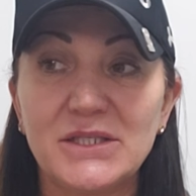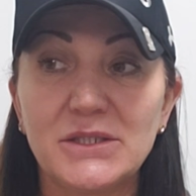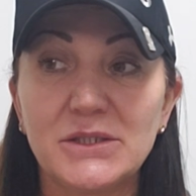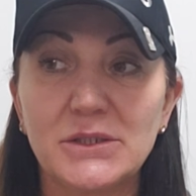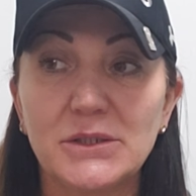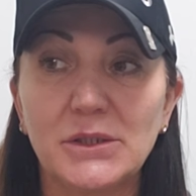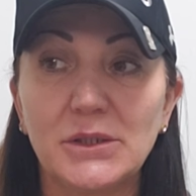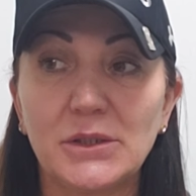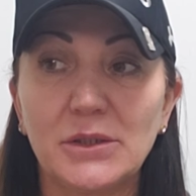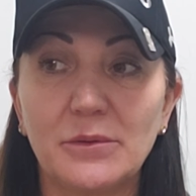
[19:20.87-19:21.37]

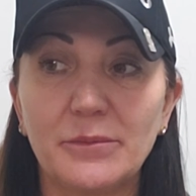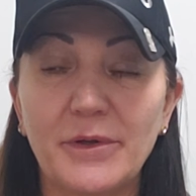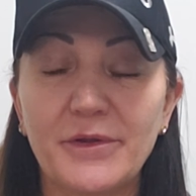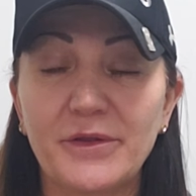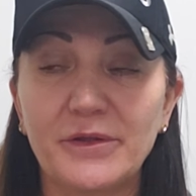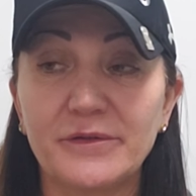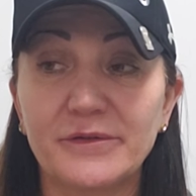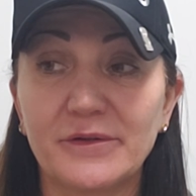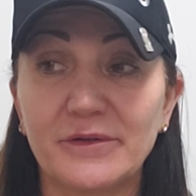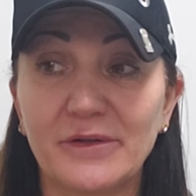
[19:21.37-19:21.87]
I think
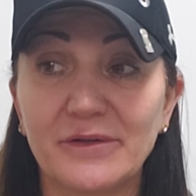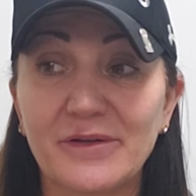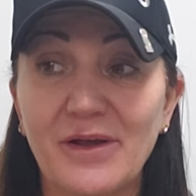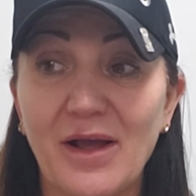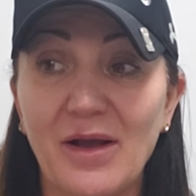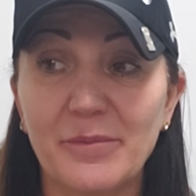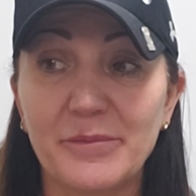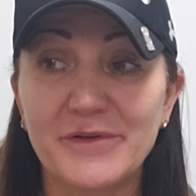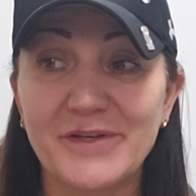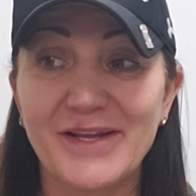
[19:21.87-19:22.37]
it's in the
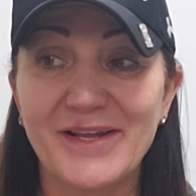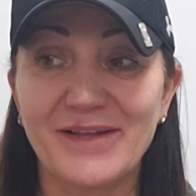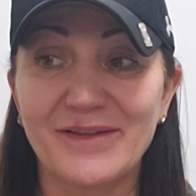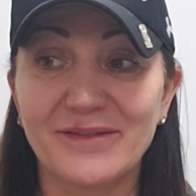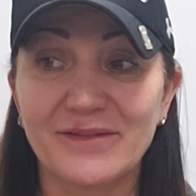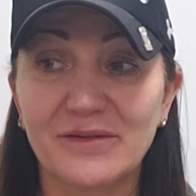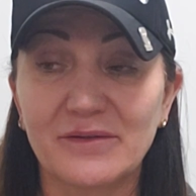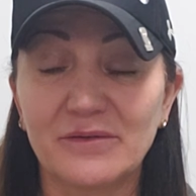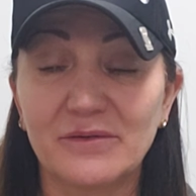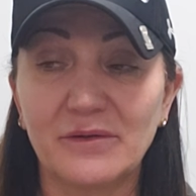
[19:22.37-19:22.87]
top 10th
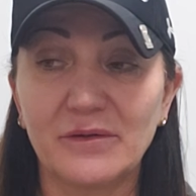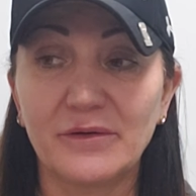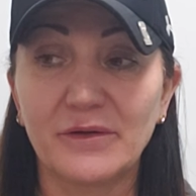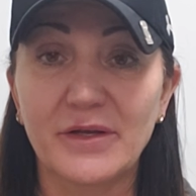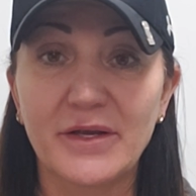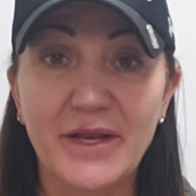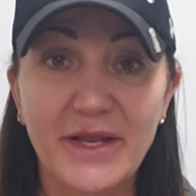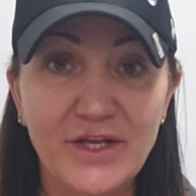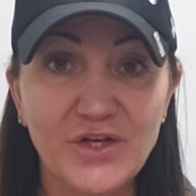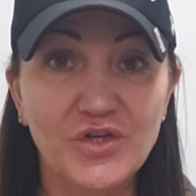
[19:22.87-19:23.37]
in the
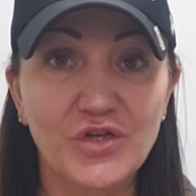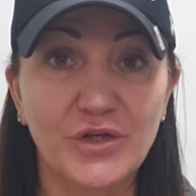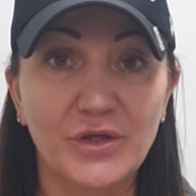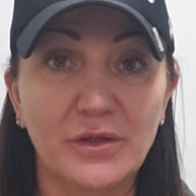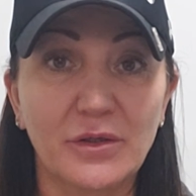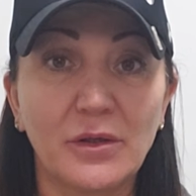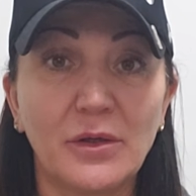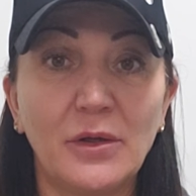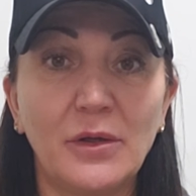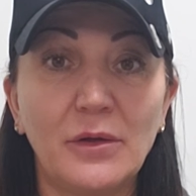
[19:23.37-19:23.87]
nation
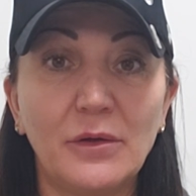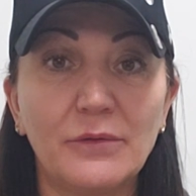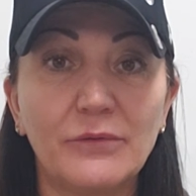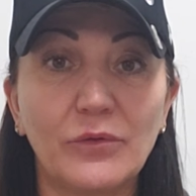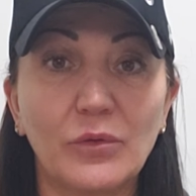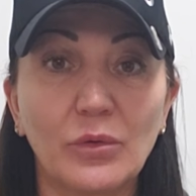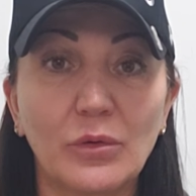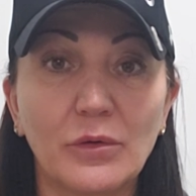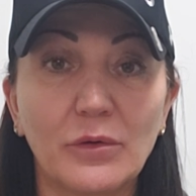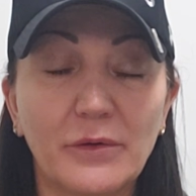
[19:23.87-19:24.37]

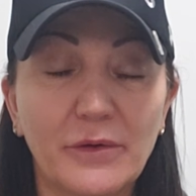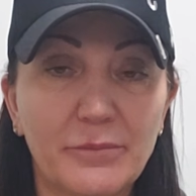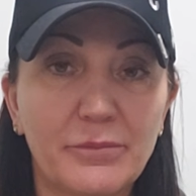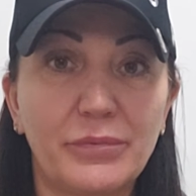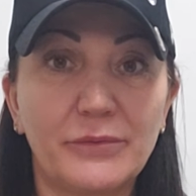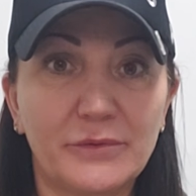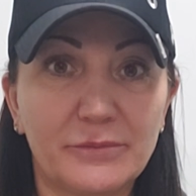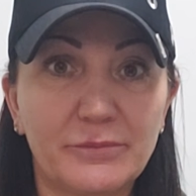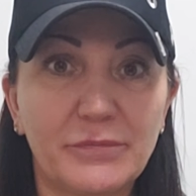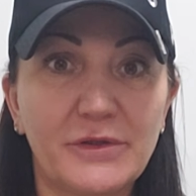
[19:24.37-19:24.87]
for,
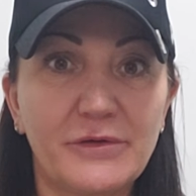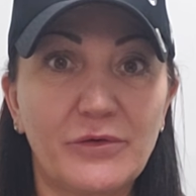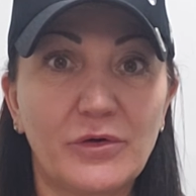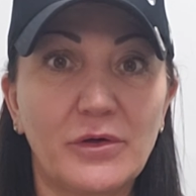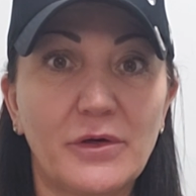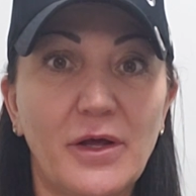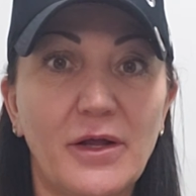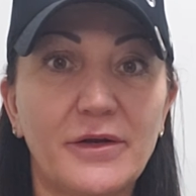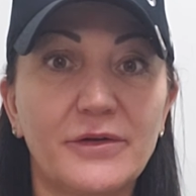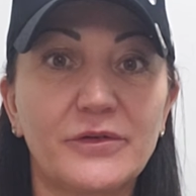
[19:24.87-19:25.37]
believe it or
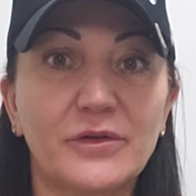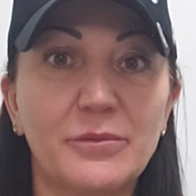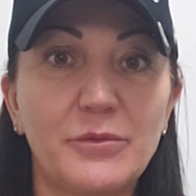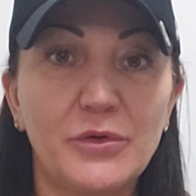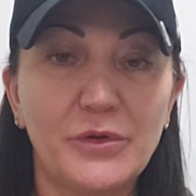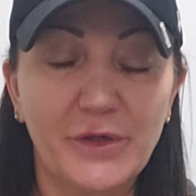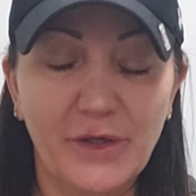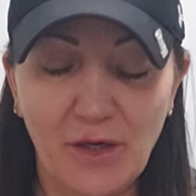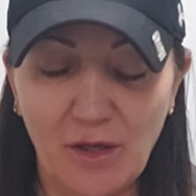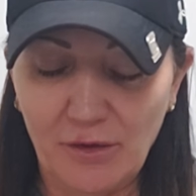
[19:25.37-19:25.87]
not, it's community
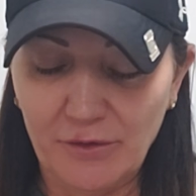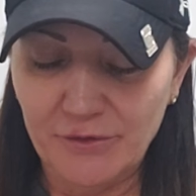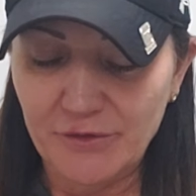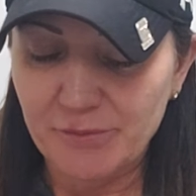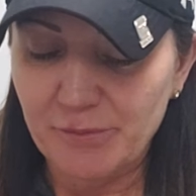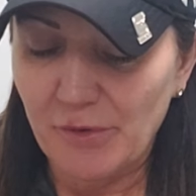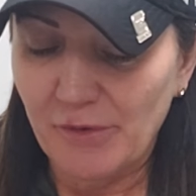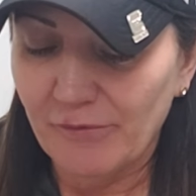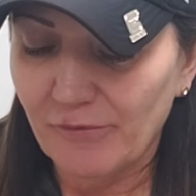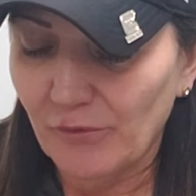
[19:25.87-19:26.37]
college,
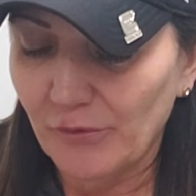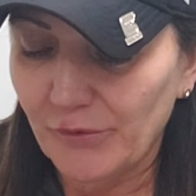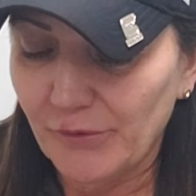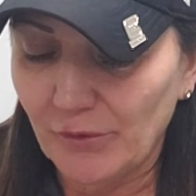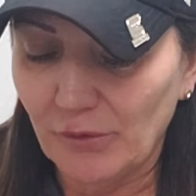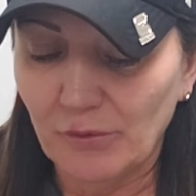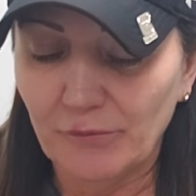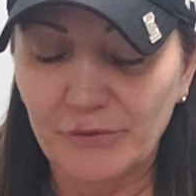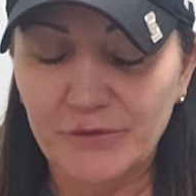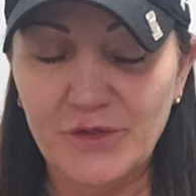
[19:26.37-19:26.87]
but for their
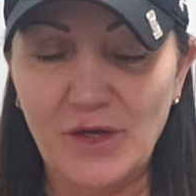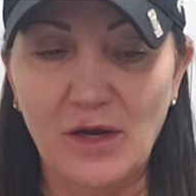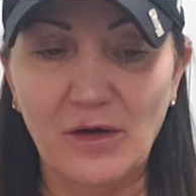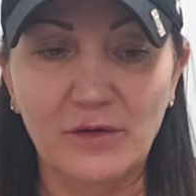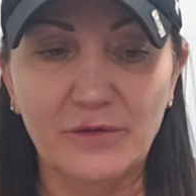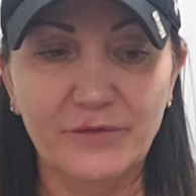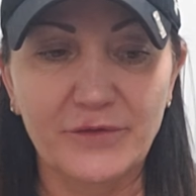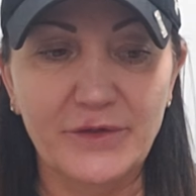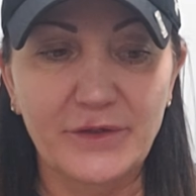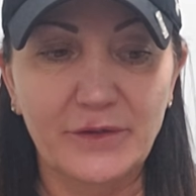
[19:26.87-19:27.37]

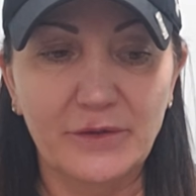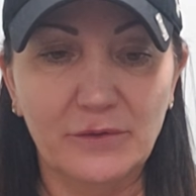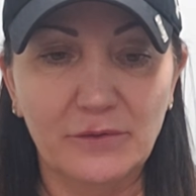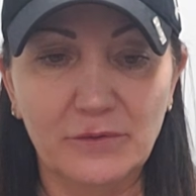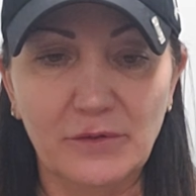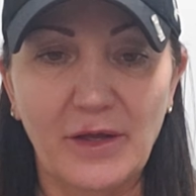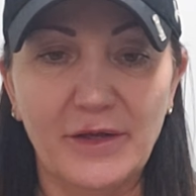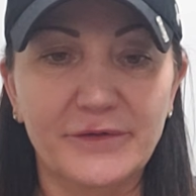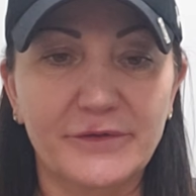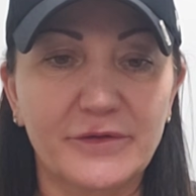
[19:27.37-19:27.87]
photography
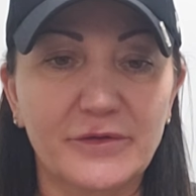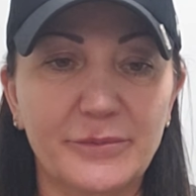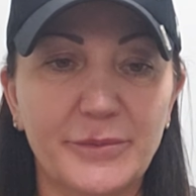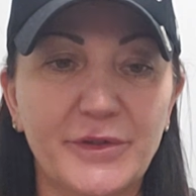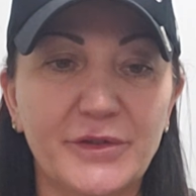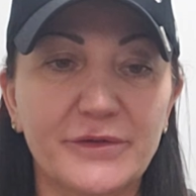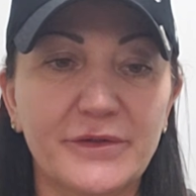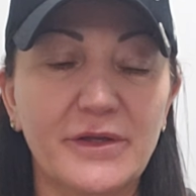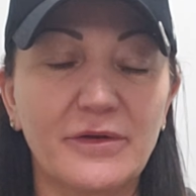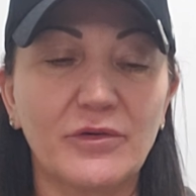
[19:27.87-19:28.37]
classes, because
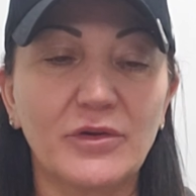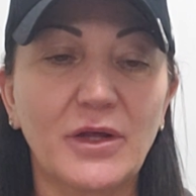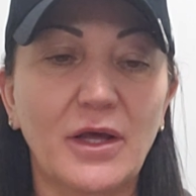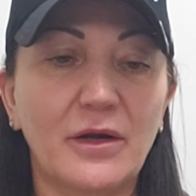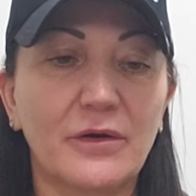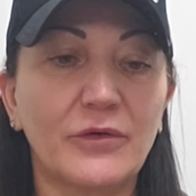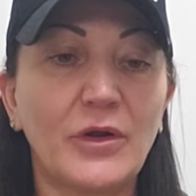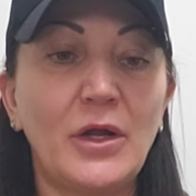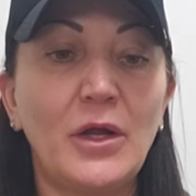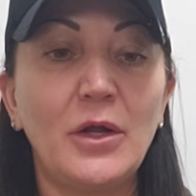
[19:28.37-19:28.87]
they have a lot of
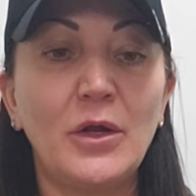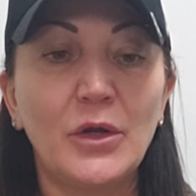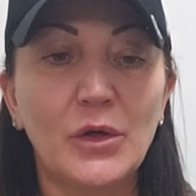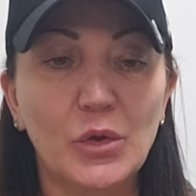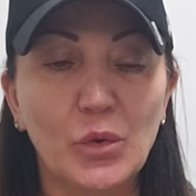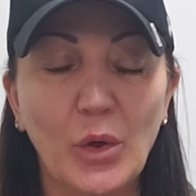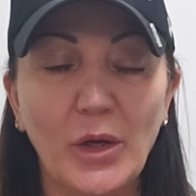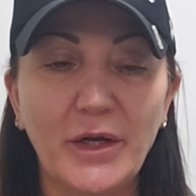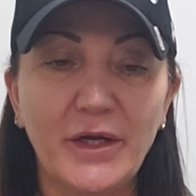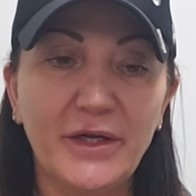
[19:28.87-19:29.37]

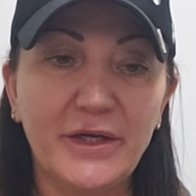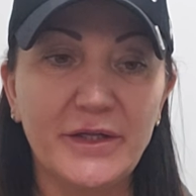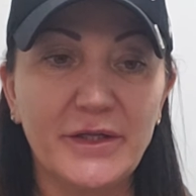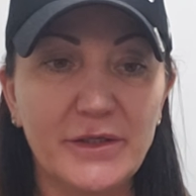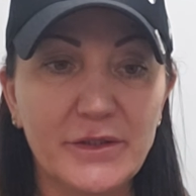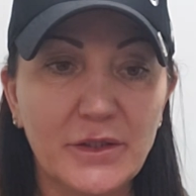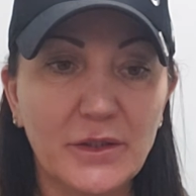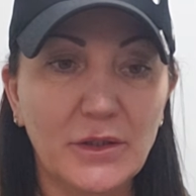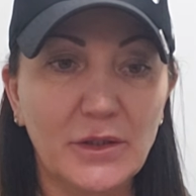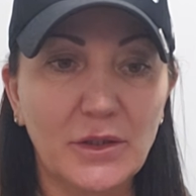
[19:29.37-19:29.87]
credited
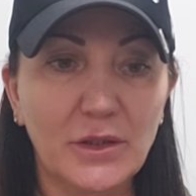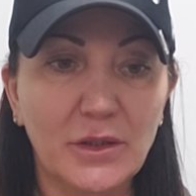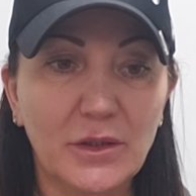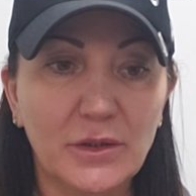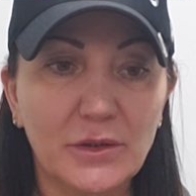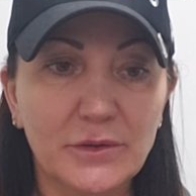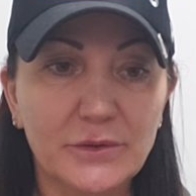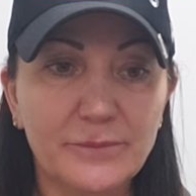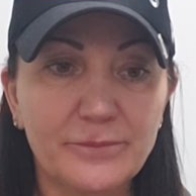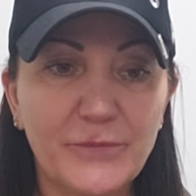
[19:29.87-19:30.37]

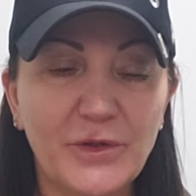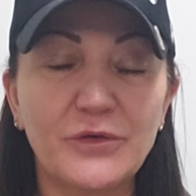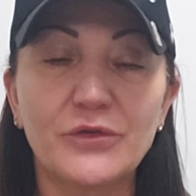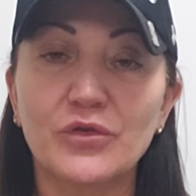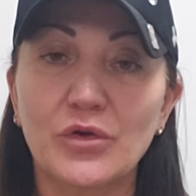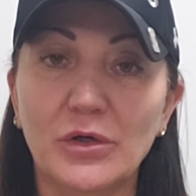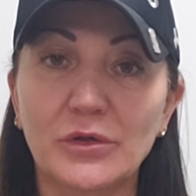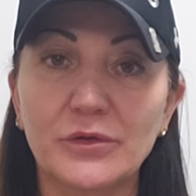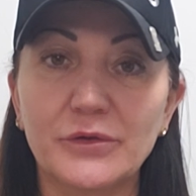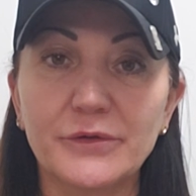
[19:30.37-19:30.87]

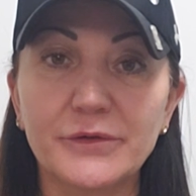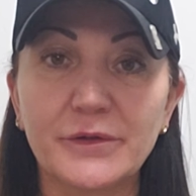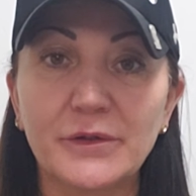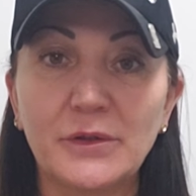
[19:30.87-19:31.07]
instructors.